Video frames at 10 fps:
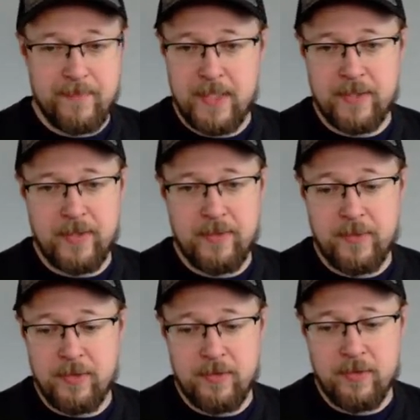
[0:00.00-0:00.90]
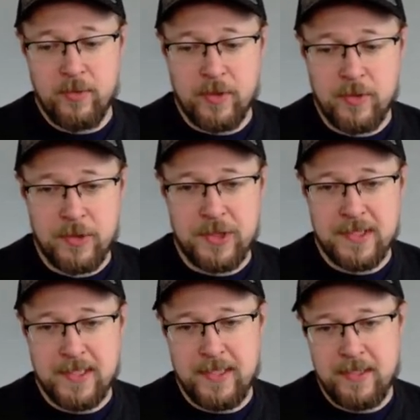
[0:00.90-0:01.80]
I agree with you. No
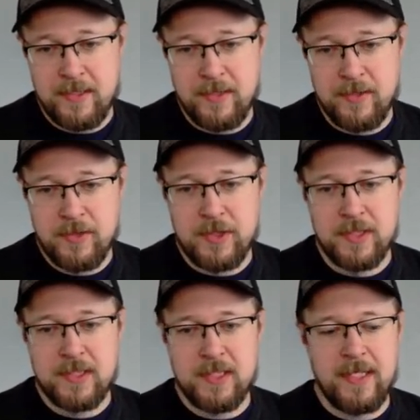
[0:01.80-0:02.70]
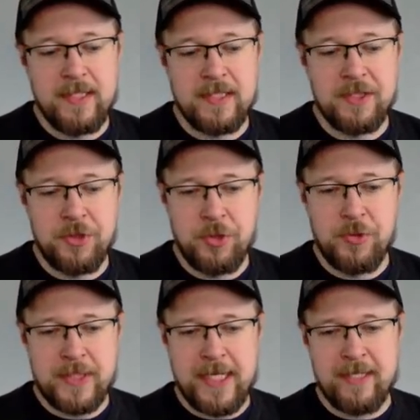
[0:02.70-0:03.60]
conclusion slide. Conclusion slide is
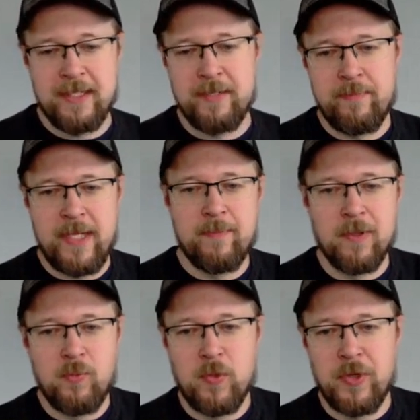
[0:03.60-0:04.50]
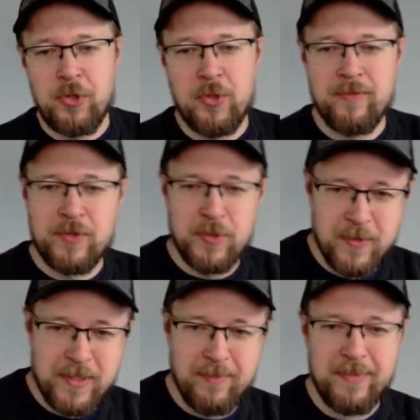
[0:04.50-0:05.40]
you telling people what you have
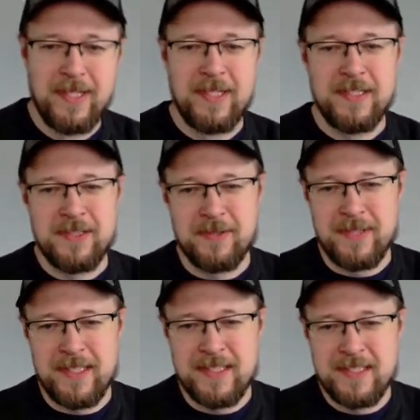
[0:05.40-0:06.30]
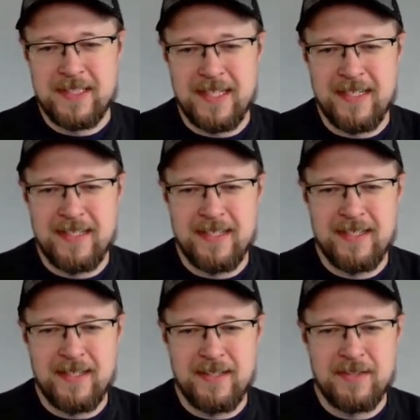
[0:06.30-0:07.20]
told them. So it's
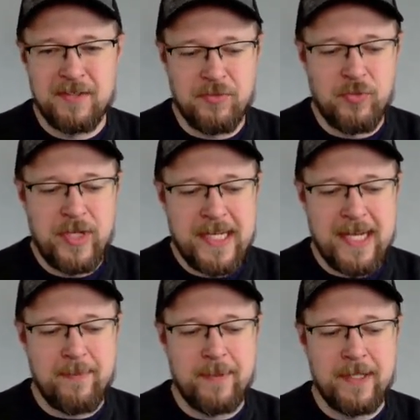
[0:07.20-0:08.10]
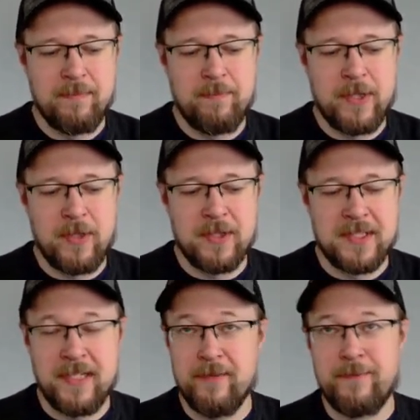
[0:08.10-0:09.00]
recapping
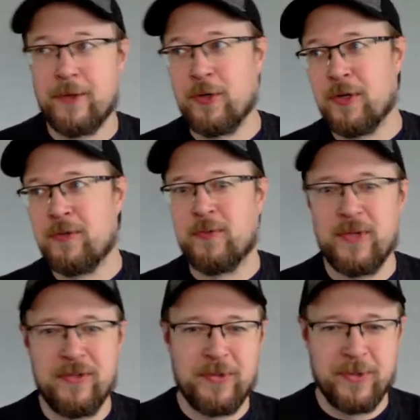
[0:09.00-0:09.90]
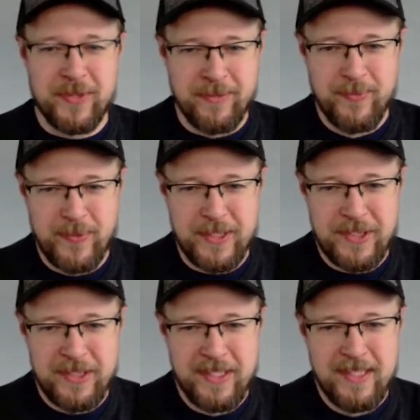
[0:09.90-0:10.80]
because they have forgotten what you've told them,
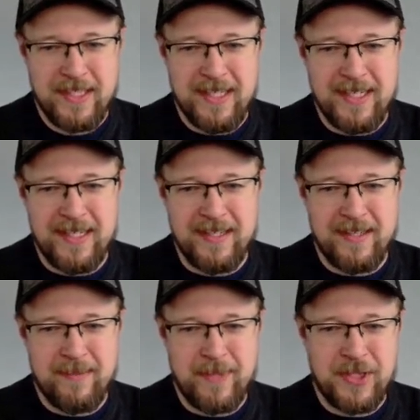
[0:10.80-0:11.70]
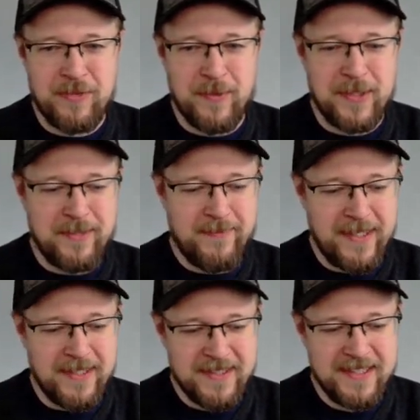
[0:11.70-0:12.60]
which means you've already
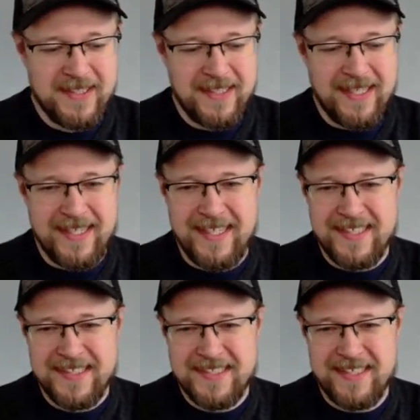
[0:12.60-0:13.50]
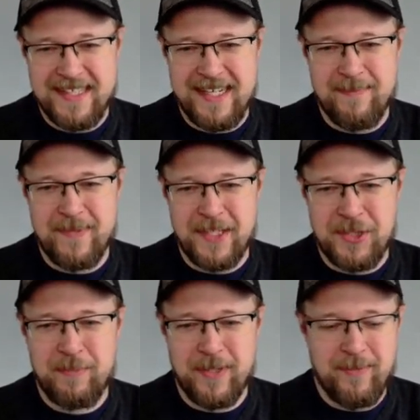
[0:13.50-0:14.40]
failed, I guess. And they
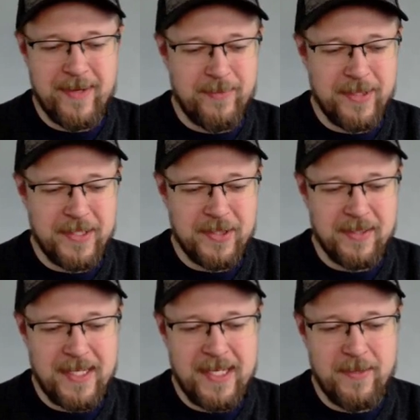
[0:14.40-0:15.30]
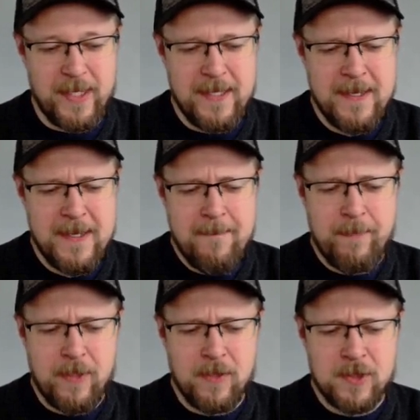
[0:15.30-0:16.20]
should be remembering it all anyway.
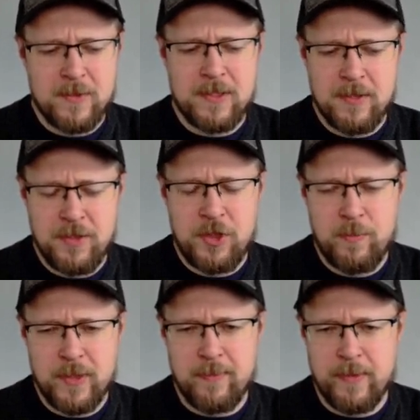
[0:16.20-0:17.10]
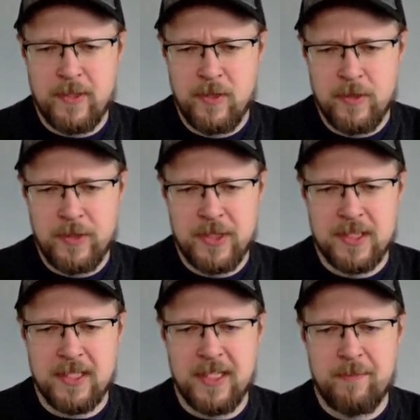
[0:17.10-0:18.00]
But also, as soon as you put up a
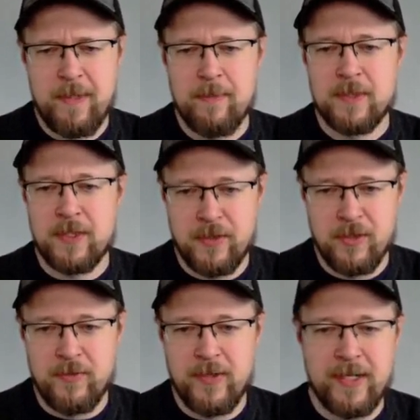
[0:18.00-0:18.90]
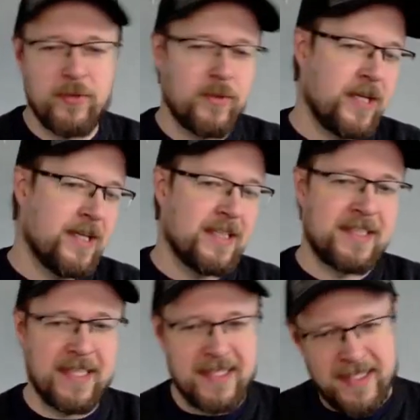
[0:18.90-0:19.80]
conclusion slide, people turn off. They're like, okay, that's
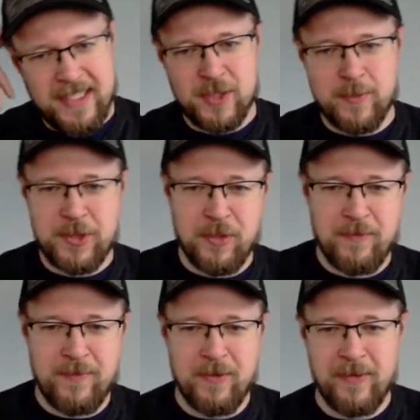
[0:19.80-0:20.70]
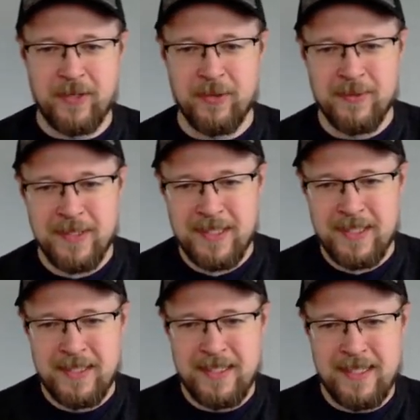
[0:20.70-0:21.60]
the end. I can switch off. Off I go.
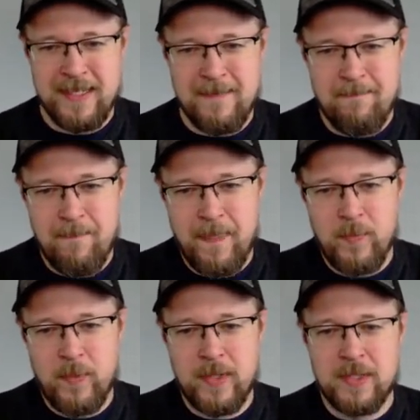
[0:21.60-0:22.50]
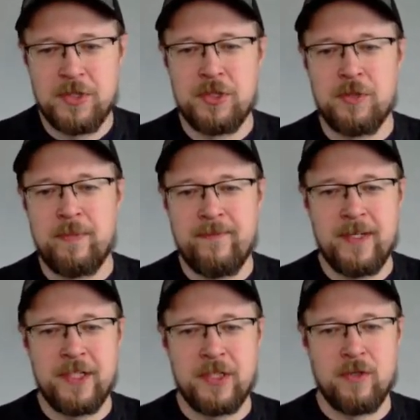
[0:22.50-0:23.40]
Whereas you should be
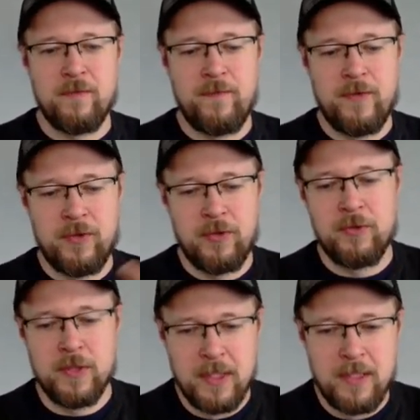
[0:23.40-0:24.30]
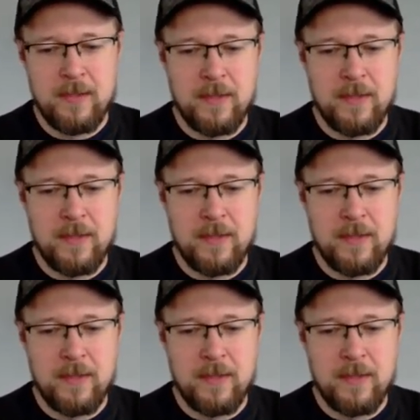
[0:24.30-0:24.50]
finishing off through